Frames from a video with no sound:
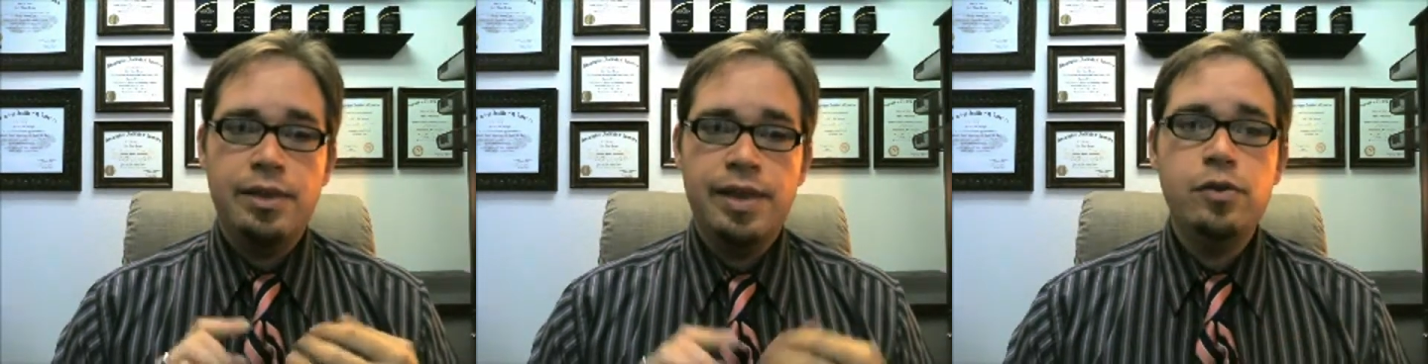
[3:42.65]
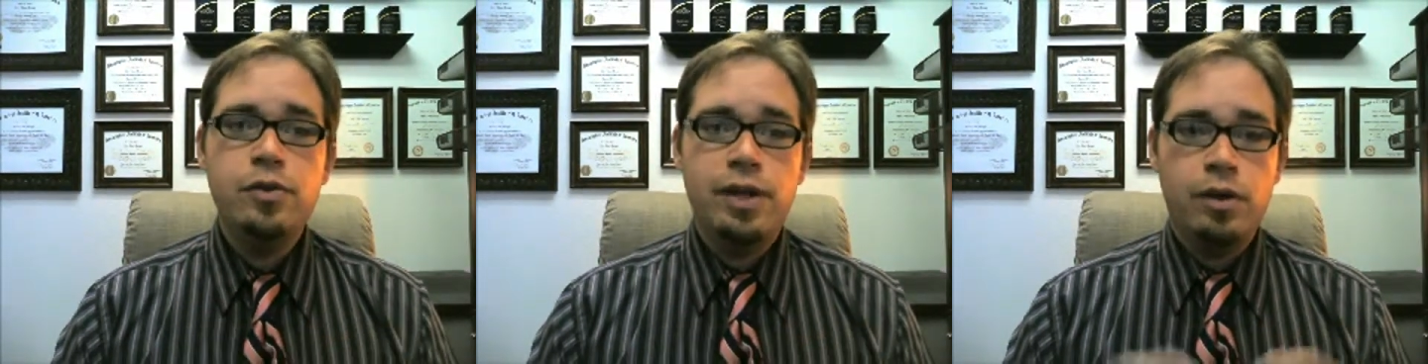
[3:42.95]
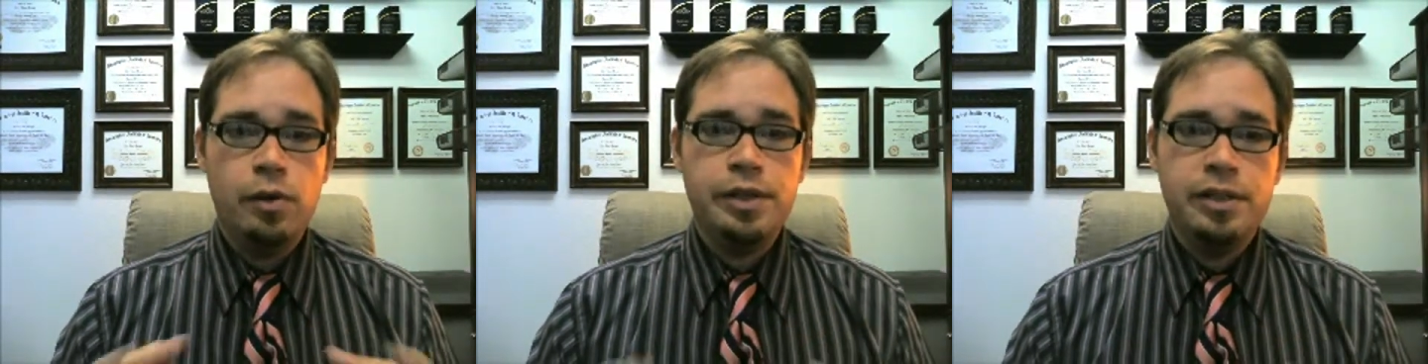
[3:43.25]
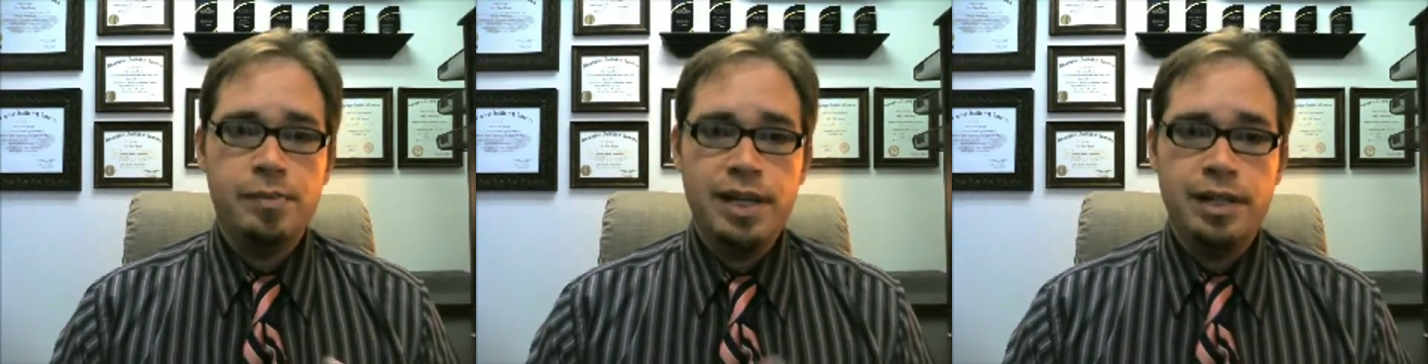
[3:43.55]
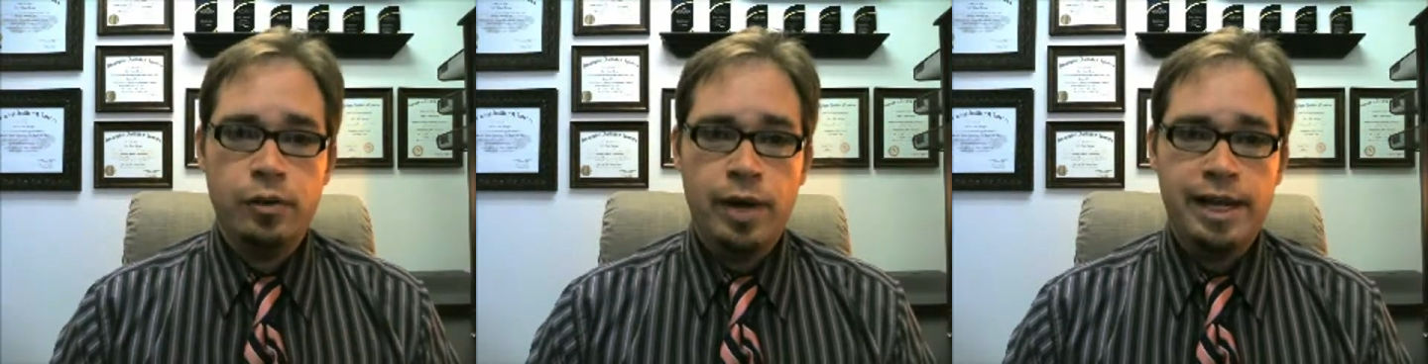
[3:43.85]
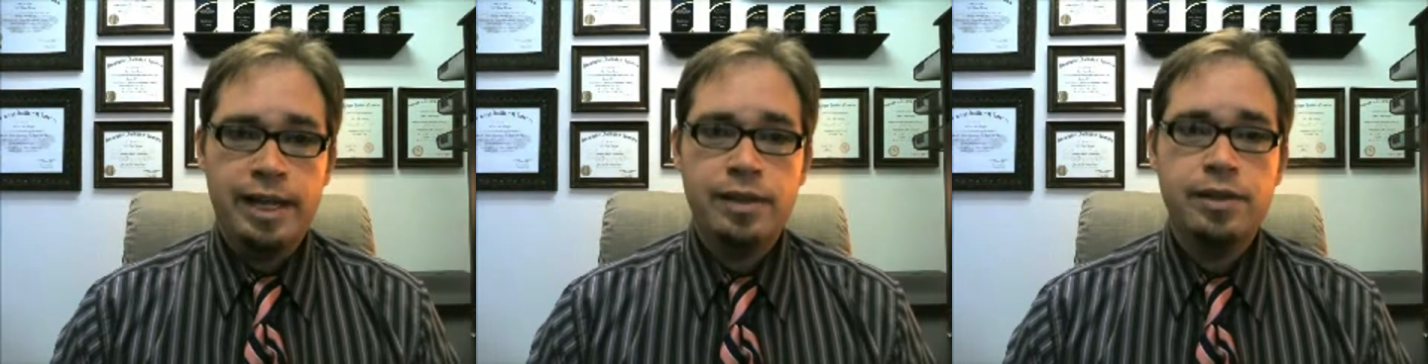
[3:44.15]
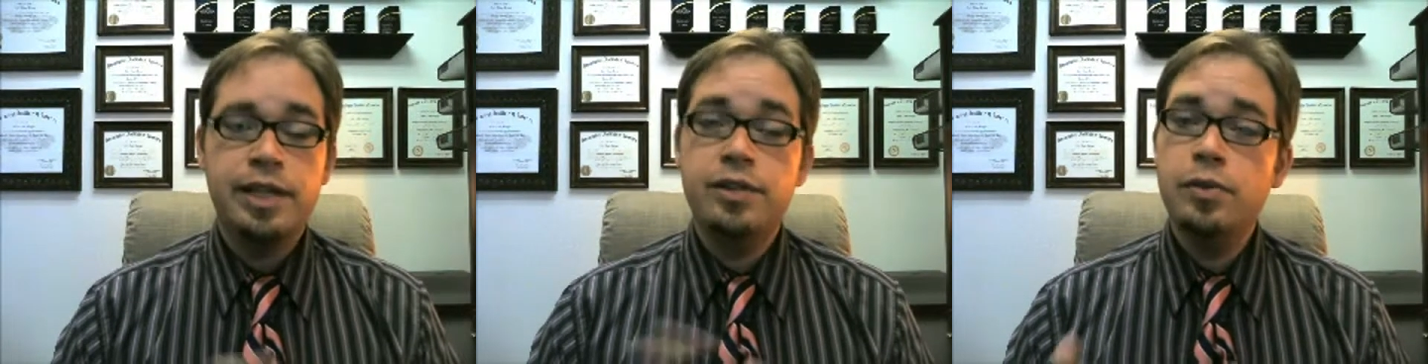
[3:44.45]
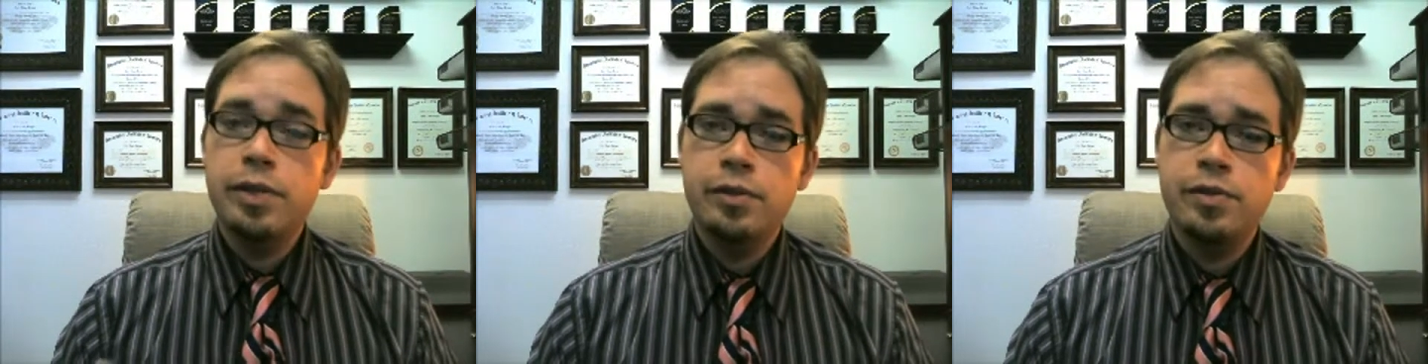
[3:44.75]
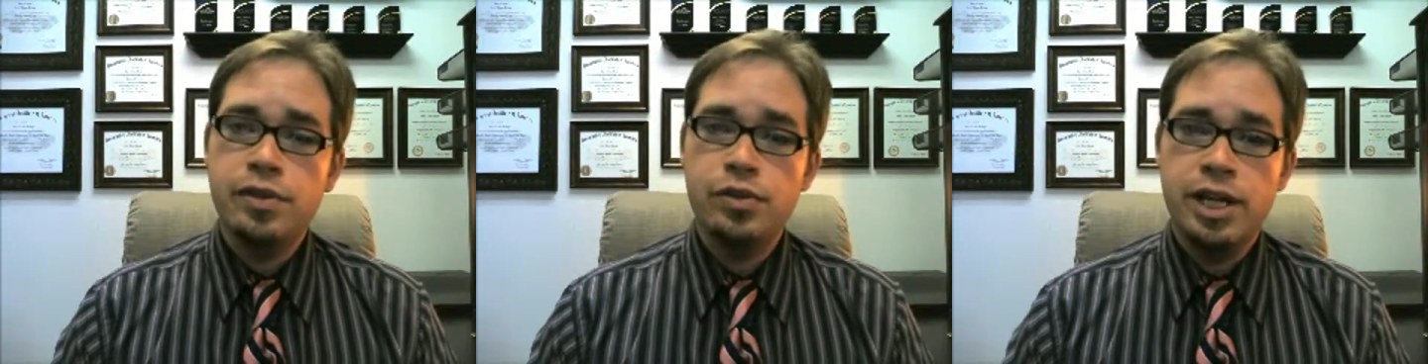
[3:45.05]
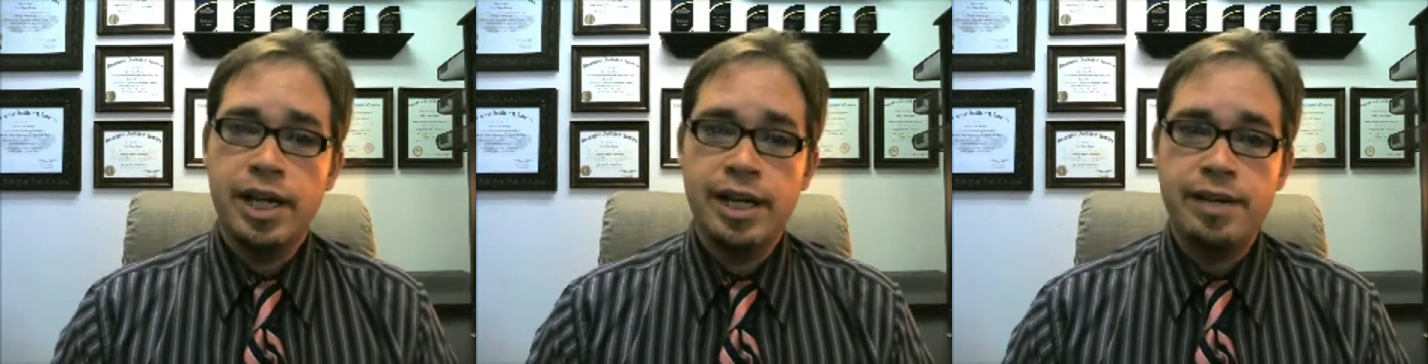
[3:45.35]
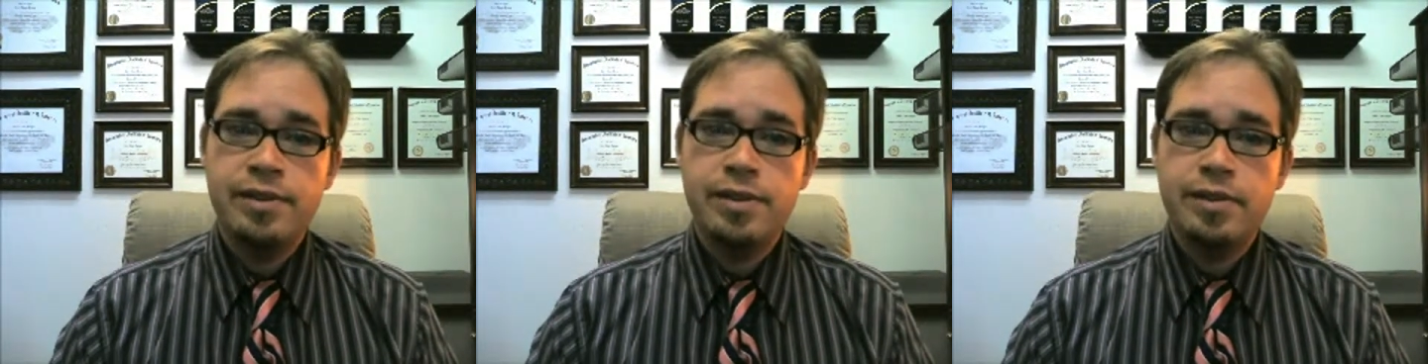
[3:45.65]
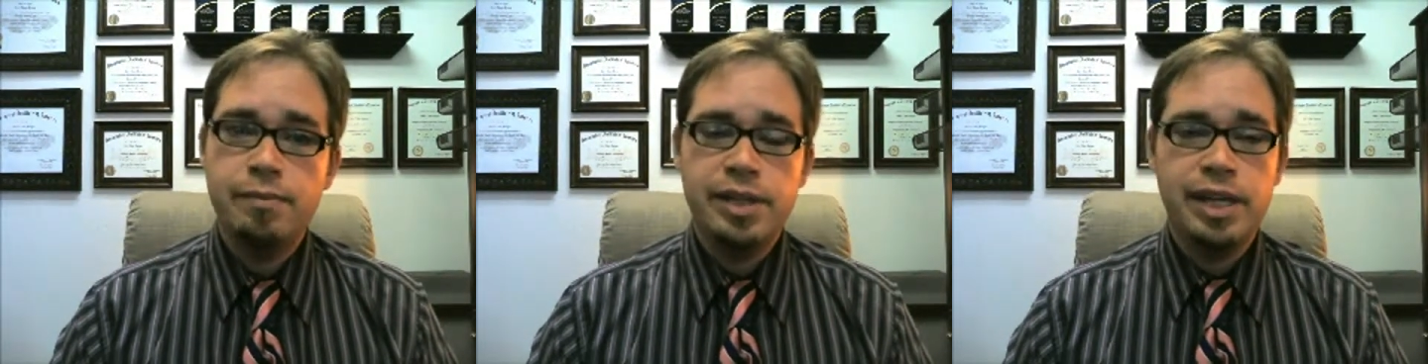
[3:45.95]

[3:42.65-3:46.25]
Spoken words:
They do their own independent grading. They do use the GIA system,